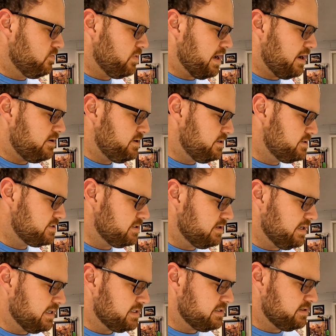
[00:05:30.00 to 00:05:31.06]
how you
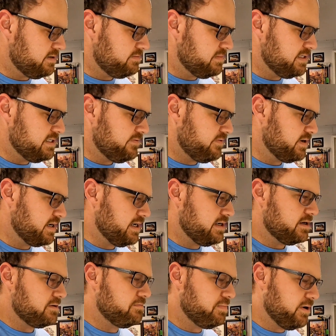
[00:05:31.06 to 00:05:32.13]
select them, the different kind
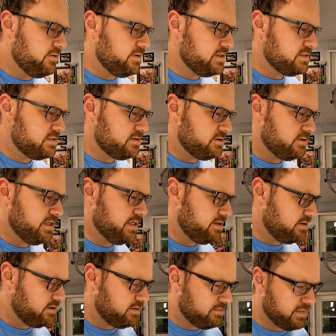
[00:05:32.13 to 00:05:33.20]
of components that are in
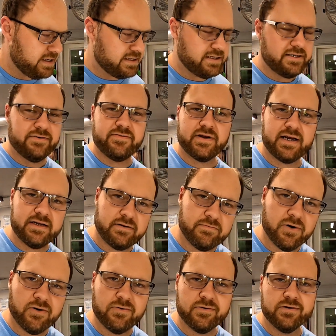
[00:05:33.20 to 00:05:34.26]
them, like the different kind of
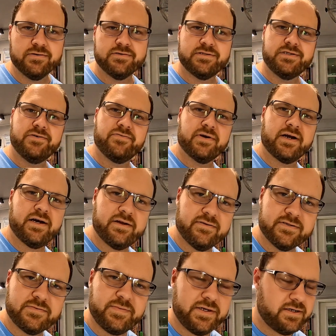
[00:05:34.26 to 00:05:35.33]
motors, the different kind
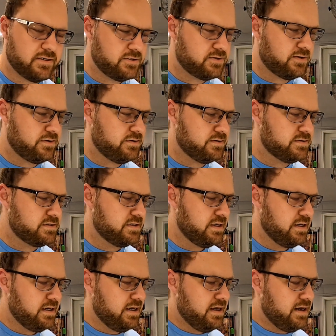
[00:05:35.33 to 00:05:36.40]
of speed controls,
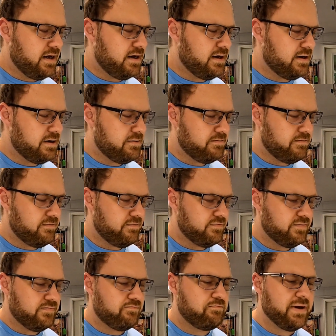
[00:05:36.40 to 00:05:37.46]

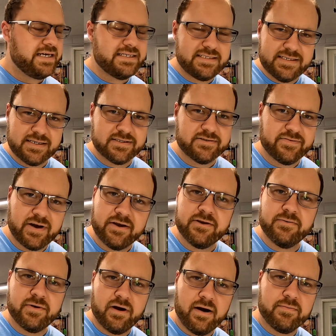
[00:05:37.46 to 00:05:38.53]
basics of how
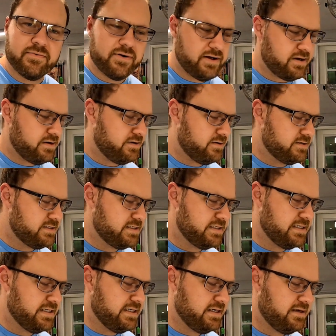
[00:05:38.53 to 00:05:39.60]
you would operate an
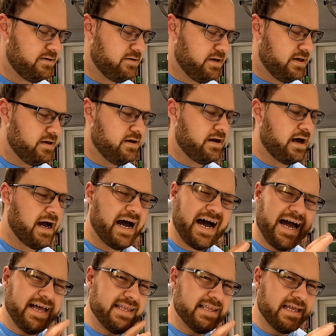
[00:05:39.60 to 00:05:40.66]
RC,
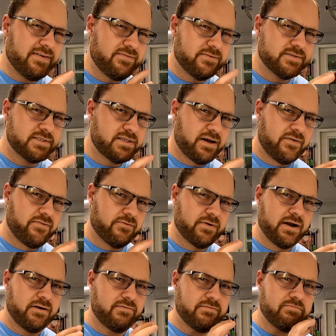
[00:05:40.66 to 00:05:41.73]
high level stuff
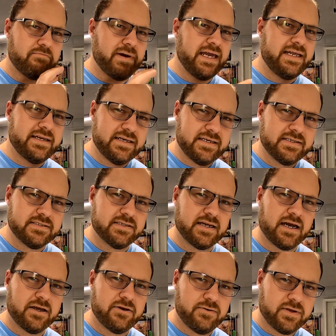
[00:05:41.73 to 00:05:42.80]
around maintenance and
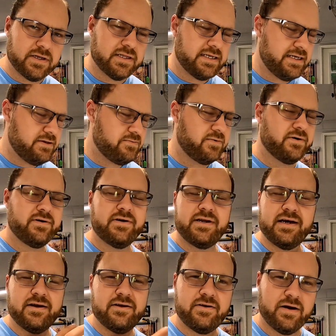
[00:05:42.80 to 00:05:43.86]
how you'd clean
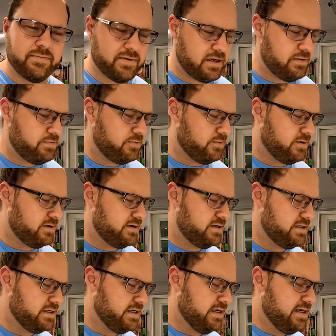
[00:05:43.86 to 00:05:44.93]
one, how you'd upkeep
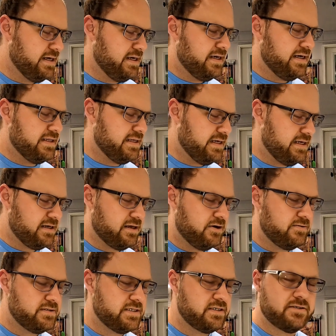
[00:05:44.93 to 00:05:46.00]
one, and then
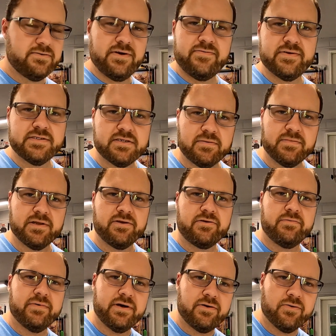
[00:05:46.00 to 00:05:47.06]
goes into even some a
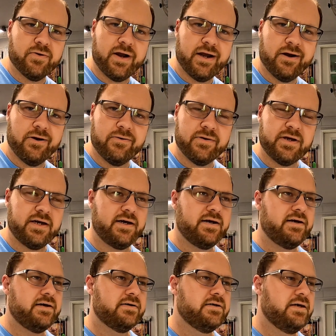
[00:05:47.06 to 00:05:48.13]
little bit around
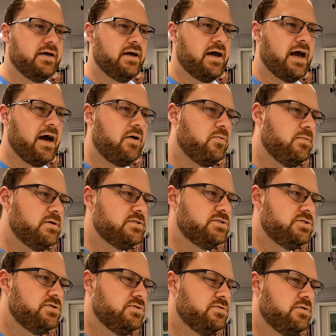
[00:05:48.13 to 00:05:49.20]
how would
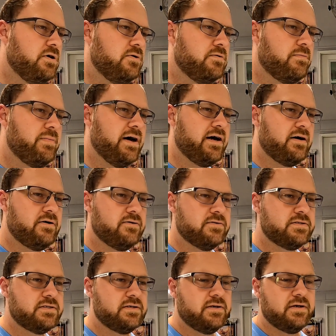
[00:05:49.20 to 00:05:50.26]
you go
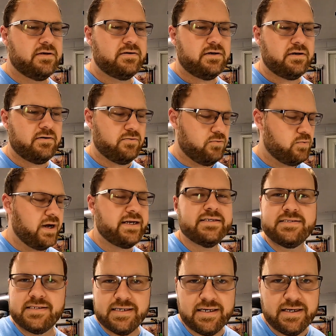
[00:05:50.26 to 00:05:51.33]
about
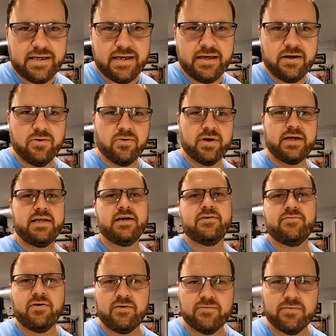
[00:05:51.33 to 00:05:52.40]
racing or getting
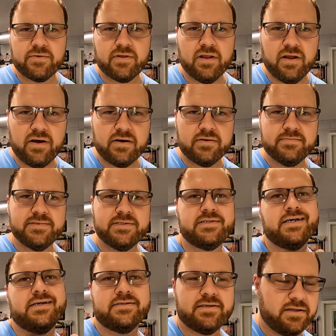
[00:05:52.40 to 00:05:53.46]
involved with clubs,
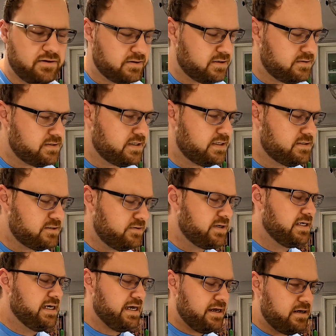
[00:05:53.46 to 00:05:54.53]
things along those lines. So
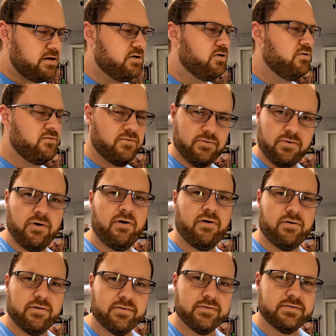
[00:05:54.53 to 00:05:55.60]
again,
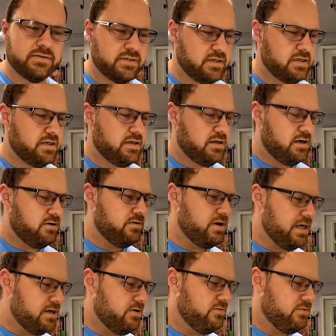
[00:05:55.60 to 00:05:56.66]
overall
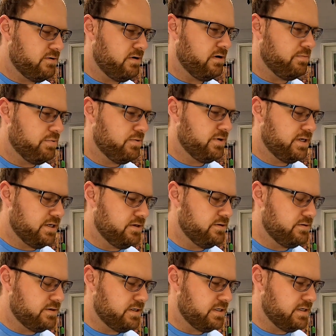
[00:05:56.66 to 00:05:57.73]
pretty
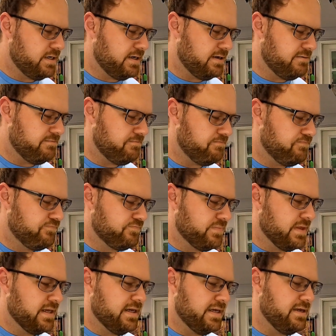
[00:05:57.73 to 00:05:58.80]
good.
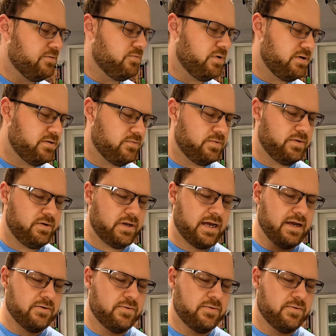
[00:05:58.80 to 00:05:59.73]
Again, what would I